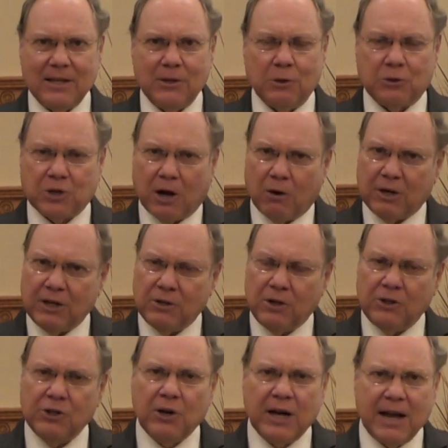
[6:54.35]
You're talking to
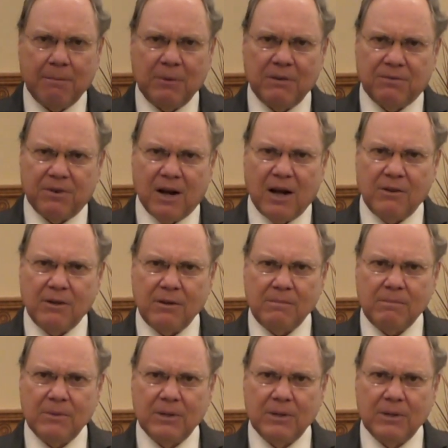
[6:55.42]
your Heavenly Father.